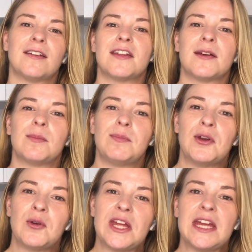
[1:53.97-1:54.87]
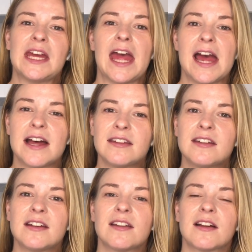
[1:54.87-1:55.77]
the beauty, and
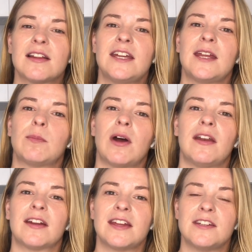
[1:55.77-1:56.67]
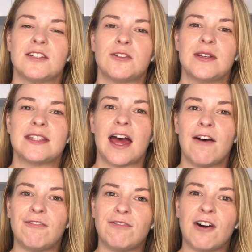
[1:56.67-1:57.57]
the cleaning product industries
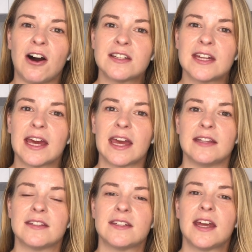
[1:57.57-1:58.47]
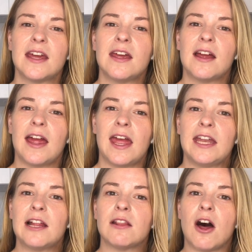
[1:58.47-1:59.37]
have fought against
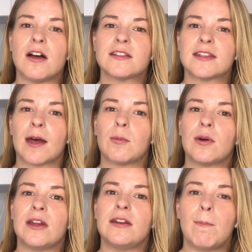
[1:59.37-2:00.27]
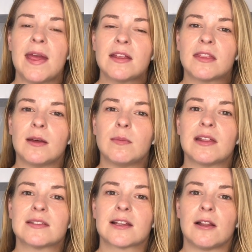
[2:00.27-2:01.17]
any laws that would make them
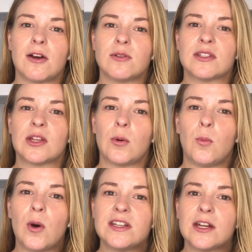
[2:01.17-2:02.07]
disclose what